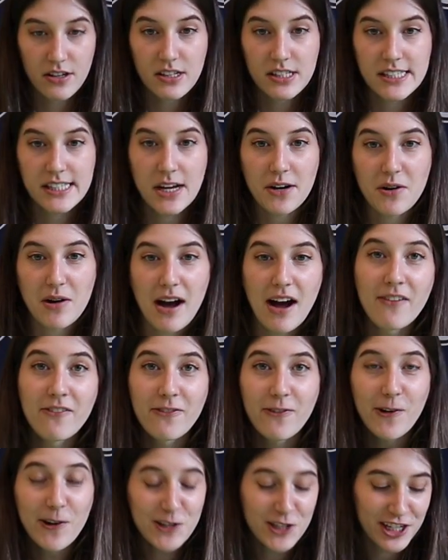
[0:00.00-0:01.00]
So
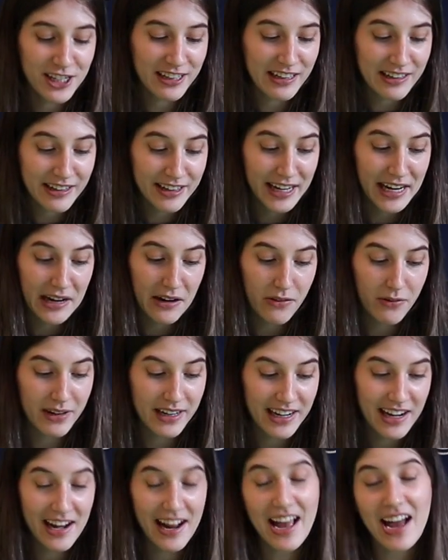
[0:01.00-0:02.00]
unfortunately, we
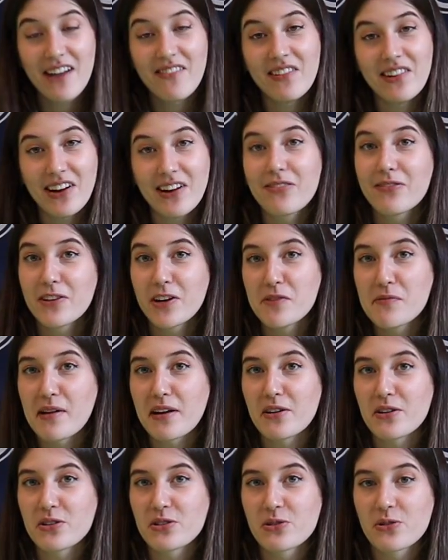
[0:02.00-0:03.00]
didn't have enough room on
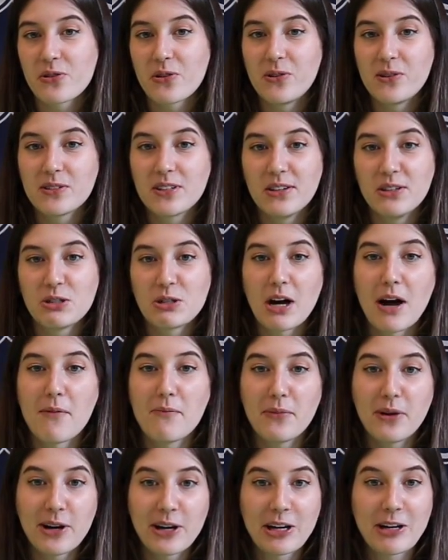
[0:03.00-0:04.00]
our scroll to draw
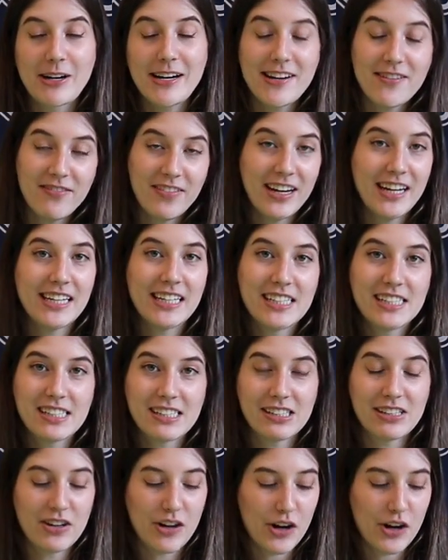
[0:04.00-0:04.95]
Mercury, Venus, and